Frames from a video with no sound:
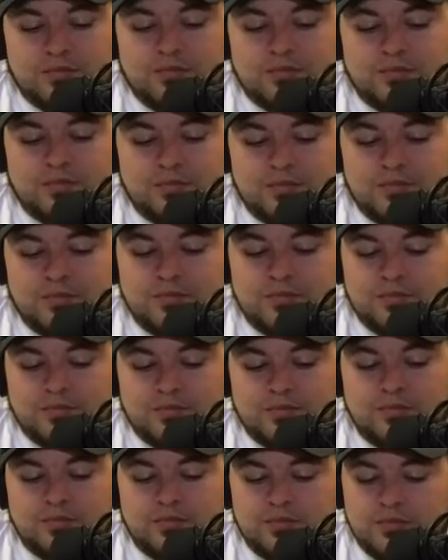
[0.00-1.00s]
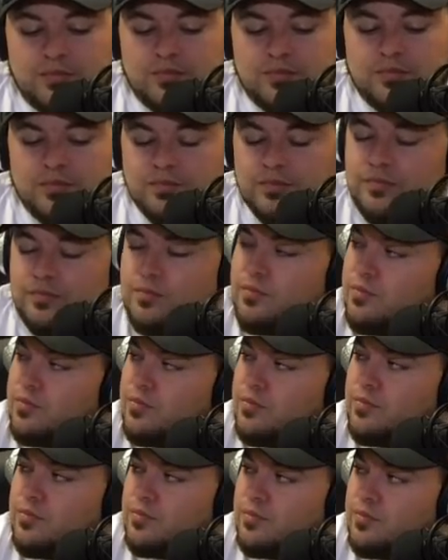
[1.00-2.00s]

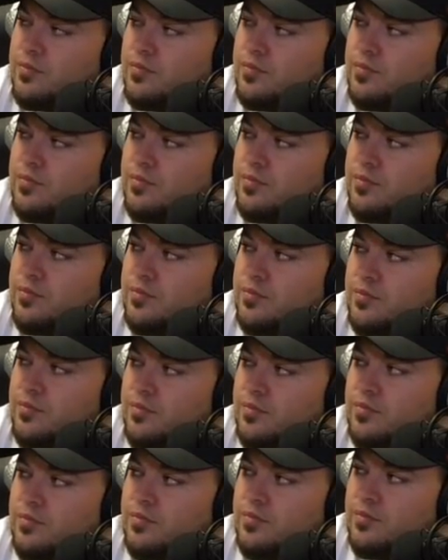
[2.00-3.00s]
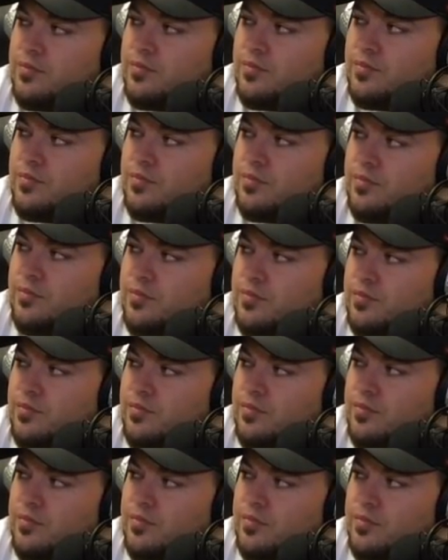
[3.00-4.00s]

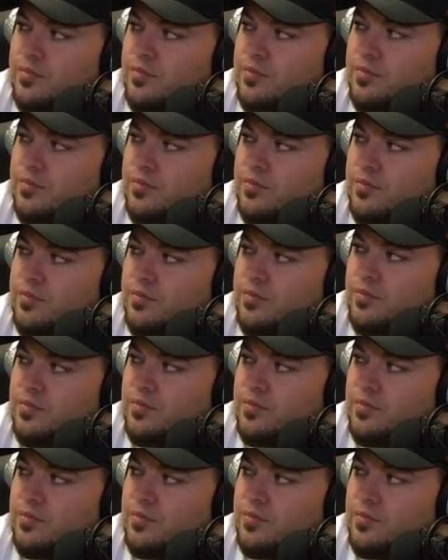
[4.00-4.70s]
(not speaking)